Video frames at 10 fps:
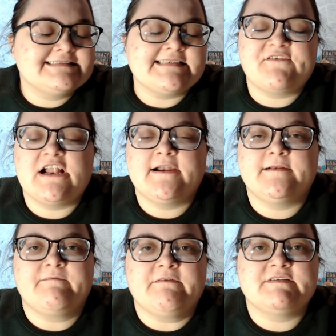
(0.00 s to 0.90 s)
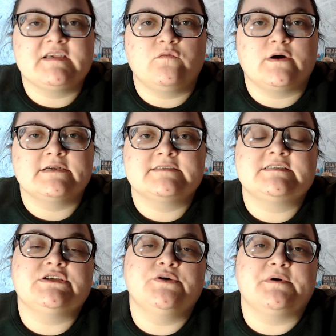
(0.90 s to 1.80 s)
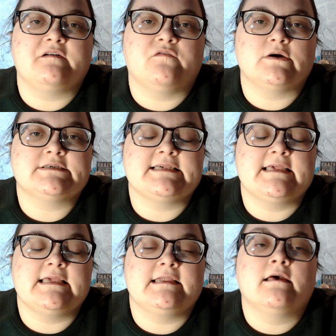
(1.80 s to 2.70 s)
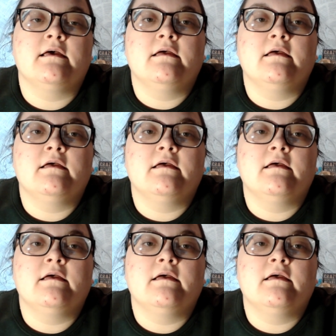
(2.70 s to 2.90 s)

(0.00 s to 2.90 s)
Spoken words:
715 words to book 14.